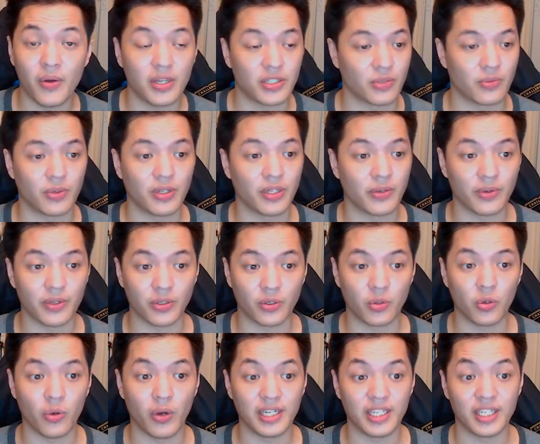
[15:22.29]
It's a really, really
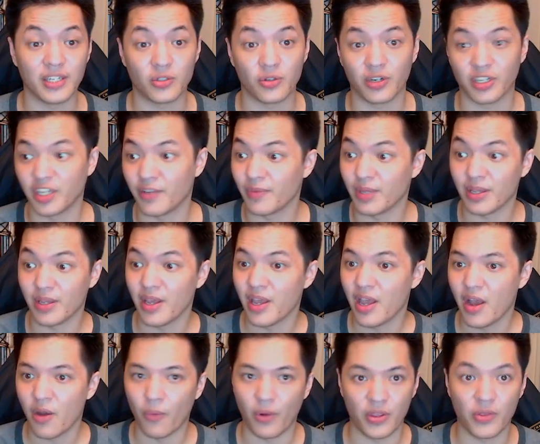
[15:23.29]
cool idea to sort of give me
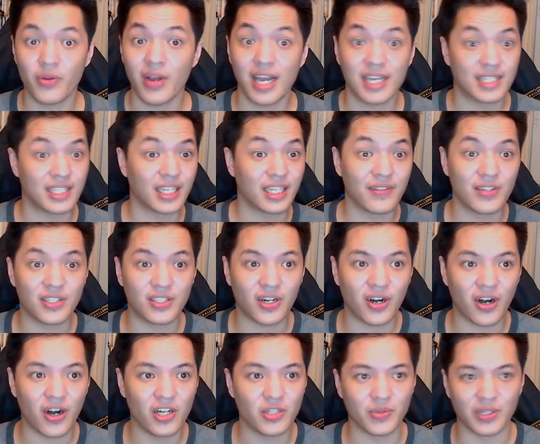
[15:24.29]
what you guys think of these
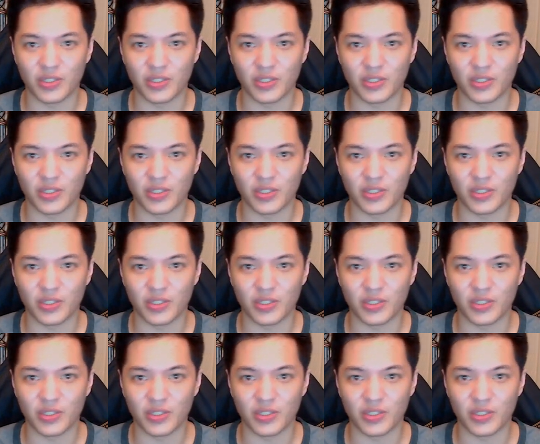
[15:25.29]
cards.